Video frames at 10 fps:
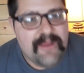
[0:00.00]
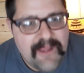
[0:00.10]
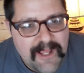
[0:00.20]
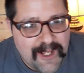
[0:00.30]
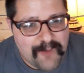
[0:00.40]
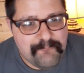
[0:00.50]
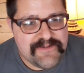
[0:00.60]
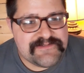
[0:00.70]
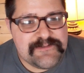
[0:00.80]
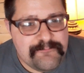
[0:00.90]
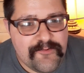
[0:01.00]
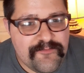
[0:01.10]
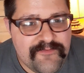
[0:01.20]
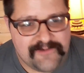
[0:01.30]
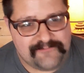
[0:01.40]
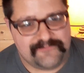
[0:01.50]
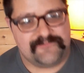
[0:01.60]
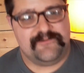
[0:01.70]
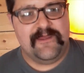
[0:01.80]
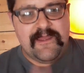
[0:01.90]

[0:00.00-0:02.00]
It can be simple things.